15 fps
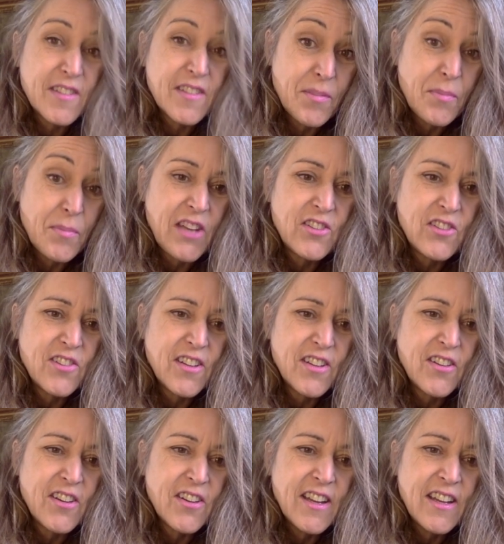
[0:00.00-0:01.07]
as
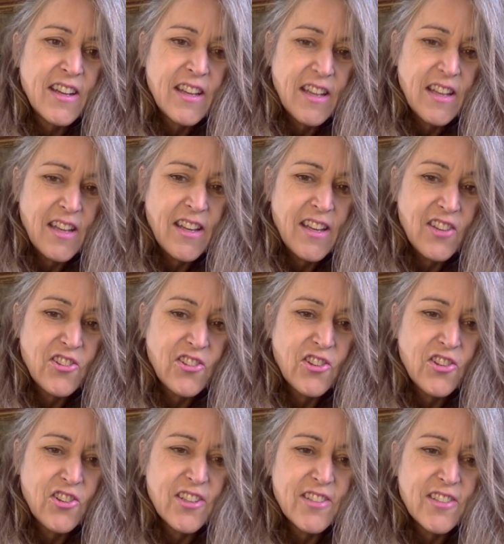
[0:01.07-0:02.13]
imaginary is
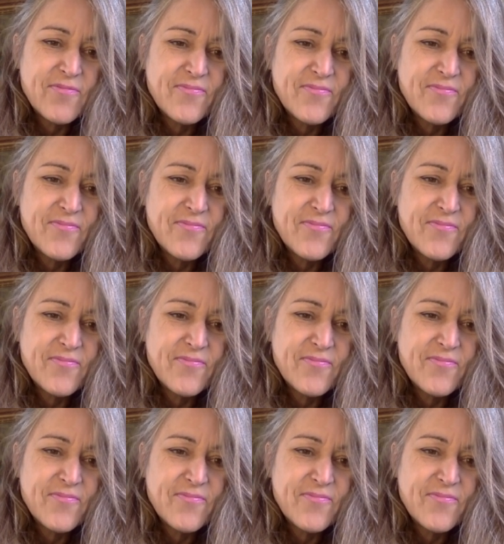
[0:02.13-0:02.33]
good.